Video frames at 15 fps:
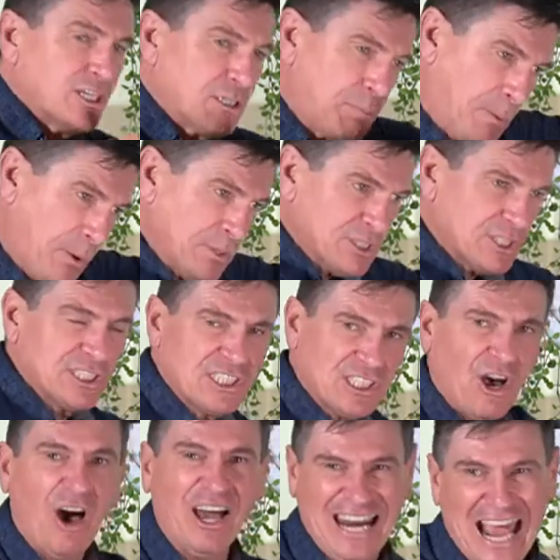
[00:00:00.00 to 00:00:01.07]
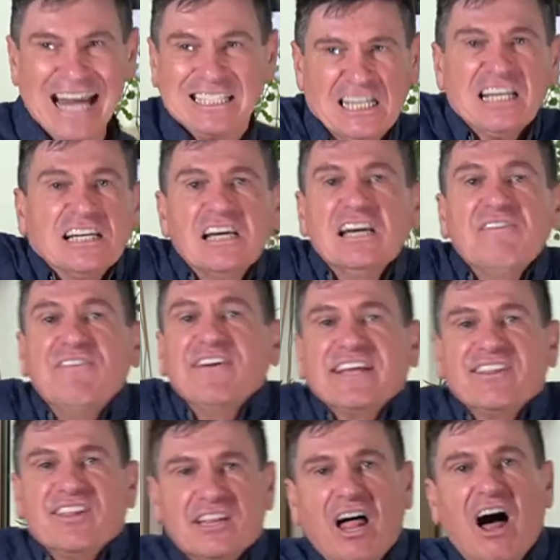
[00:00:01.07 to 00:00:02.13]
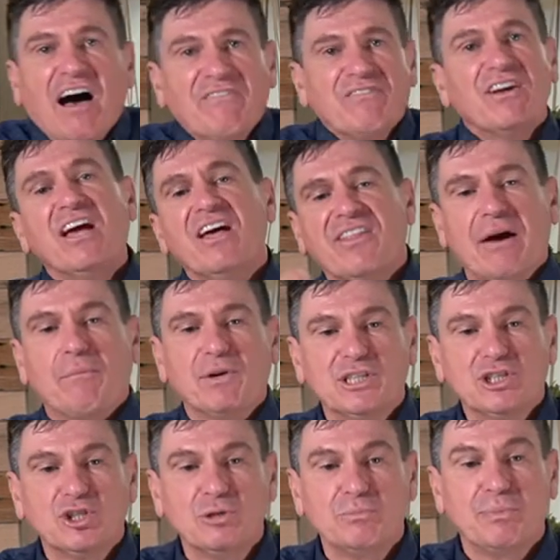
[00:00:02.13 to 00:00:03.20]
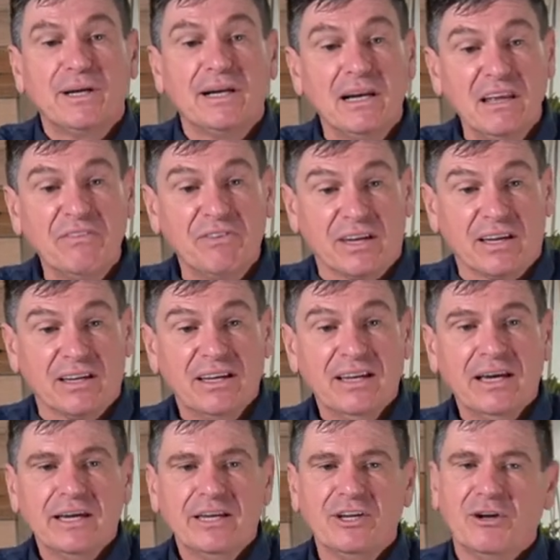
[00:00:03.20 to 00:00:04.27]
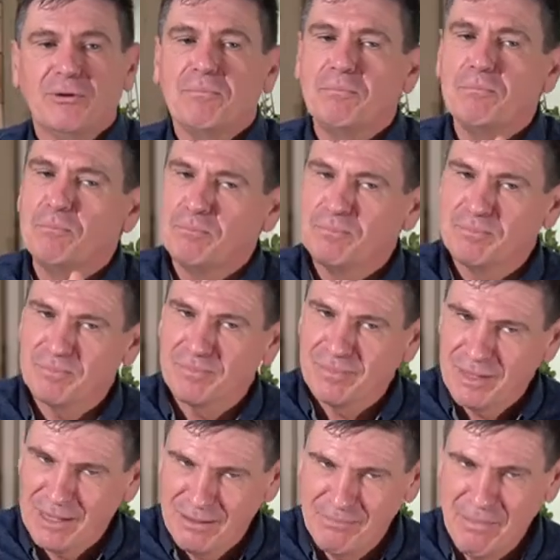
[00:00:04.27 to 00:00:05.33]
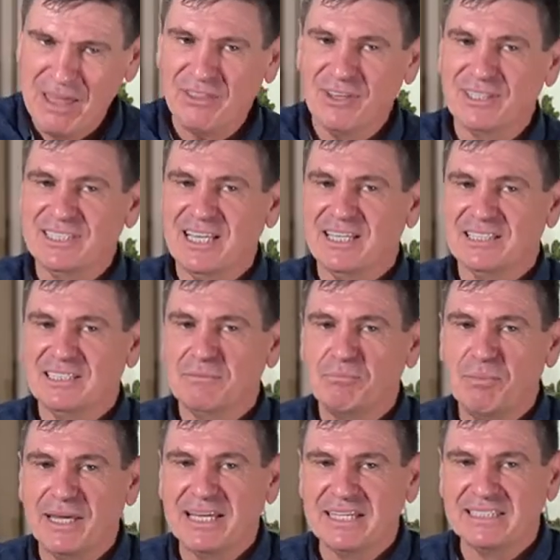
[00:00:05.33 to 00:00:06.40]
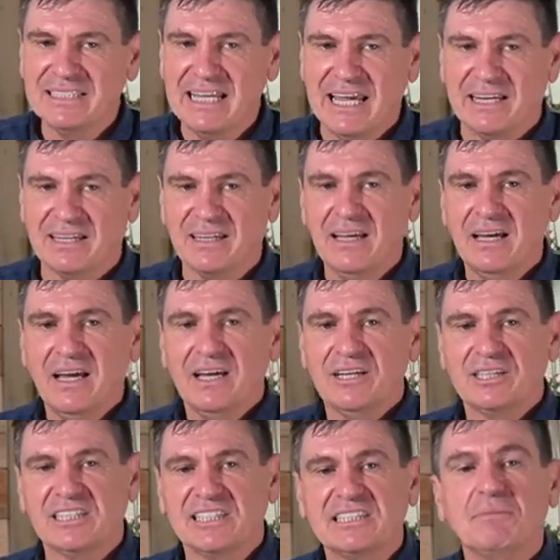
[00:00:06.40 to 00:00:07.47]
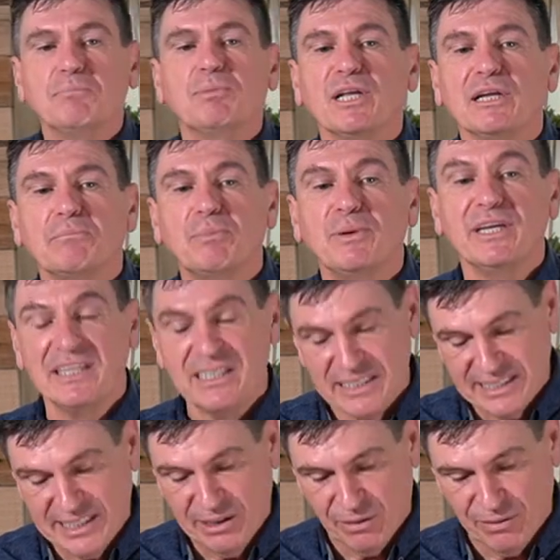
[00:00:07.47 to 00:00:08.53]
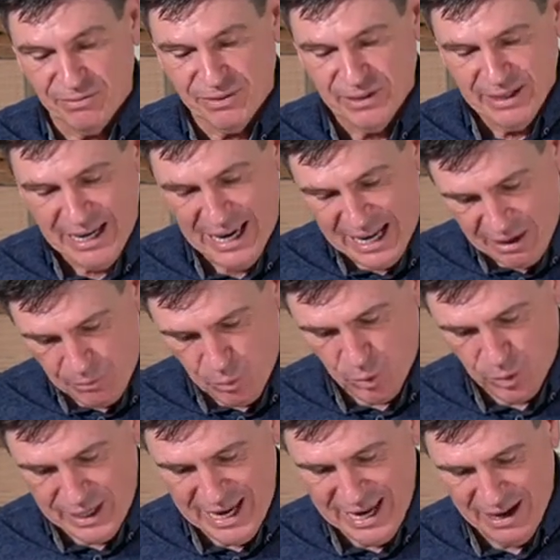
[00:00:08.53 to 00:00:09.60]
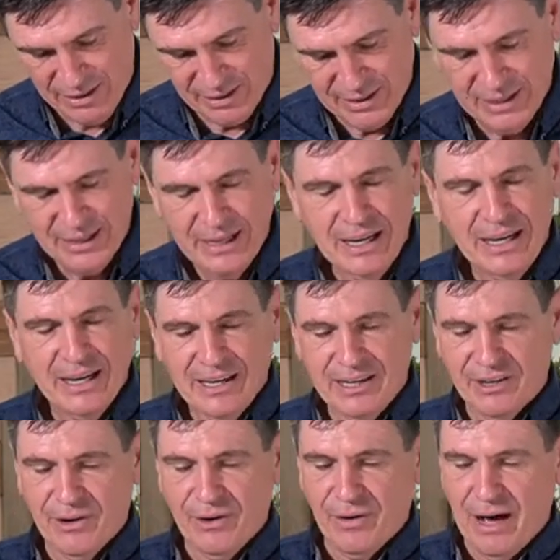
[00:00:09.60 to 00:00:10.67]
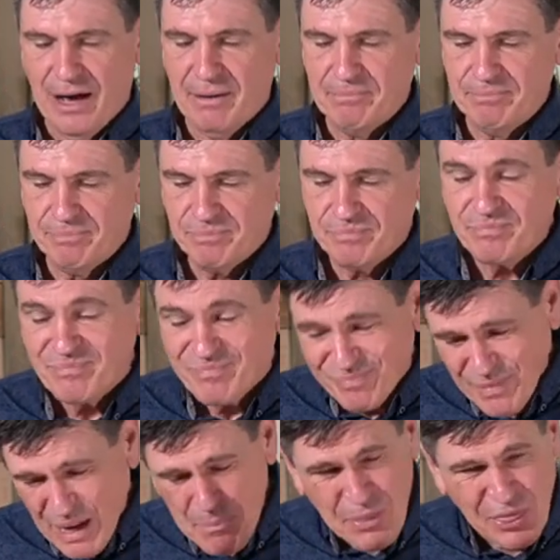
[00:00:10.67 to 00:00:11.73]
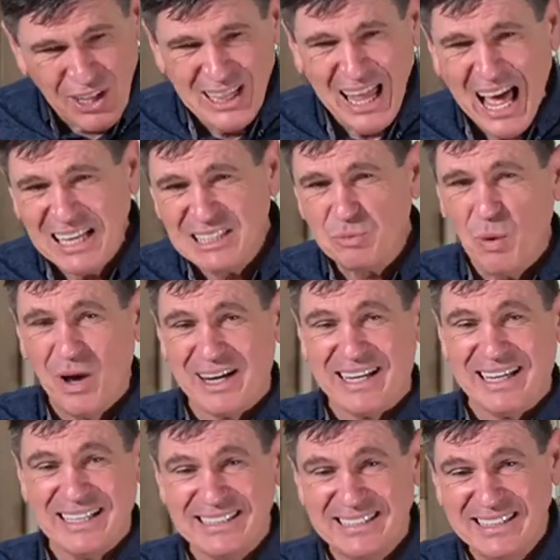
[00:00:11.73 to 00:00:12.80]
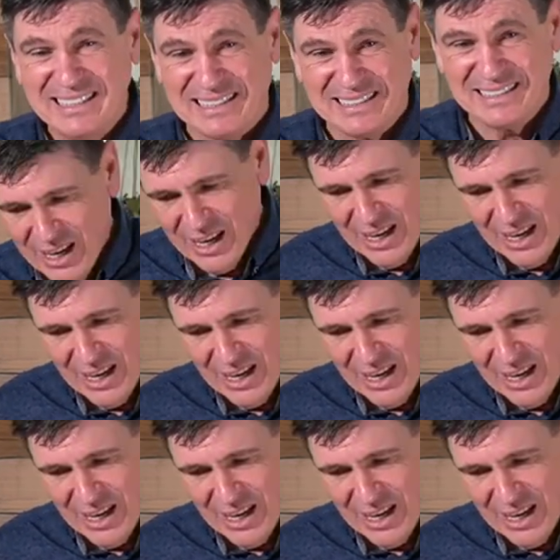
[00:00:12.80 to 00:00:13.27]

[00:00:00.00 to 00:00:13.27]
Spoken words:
to push aside actually living the life that we should be living. You know, Matthew says, be content to simply be yourself and it will count. You know, but the last one is this.